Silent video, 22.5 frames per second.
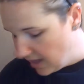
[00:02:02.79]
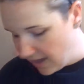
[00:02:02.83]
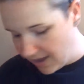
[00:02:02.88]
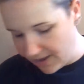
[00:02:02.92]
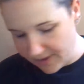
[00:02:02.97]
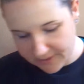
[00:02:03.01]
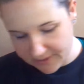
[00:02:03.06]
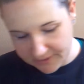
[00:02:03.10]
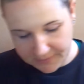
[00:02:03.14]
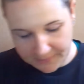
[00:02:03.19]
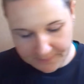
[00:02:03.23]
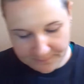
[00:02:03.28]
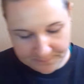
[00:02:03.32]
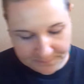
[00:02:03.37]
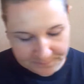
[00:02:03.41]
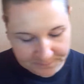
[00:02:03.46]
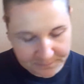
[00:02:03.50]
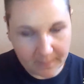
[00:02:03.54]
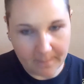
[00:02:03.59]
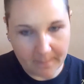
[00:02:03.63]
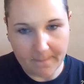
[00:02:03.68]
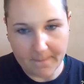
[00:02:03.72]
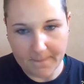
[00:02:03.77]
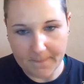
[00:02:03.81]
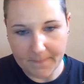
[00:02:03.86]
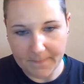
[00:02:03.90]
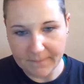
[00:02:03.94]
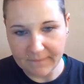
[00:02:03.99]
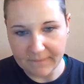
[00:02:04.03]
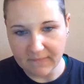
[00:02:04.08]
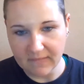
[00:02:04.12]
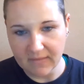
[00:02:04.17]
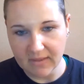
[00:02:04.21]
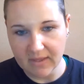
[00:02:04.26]
And
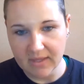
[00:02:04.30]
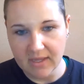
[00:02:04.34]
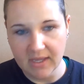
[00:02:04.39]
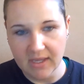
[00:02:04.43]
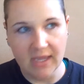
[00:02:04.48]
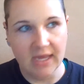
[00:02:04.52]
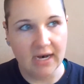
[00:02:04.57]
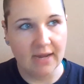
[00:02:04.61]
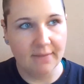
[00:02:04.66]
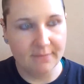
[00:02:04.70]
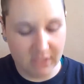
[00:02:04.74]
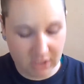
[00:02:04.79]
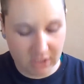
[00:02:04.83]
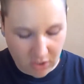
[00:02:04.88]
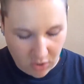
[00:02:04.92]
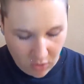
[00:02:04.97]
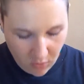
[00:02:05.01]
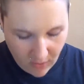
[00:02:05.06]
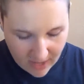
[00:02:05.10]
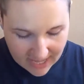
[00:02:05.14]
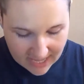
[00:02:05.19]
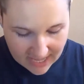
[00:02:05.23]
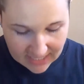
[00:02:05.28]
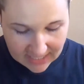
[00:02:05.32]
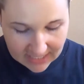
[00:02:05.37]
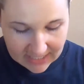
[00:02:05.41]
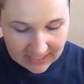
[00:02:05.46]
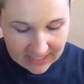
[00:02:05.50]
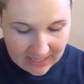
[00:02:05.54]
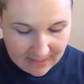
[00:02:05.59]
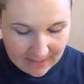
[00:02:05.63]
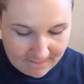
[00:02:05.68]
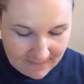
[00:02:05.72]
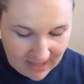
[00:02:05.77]
I'm going to go ahead and
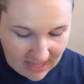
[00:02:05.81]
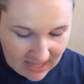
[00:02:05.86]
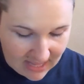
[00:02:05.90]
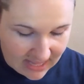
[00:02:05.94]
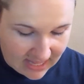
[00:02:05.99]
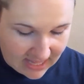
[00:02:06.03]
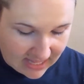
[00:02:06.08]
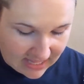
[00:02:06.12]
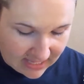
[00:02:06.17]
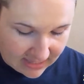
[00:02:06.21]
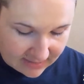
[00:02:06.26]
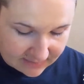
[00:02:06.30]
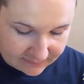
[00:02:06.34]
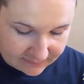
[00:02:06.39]
get my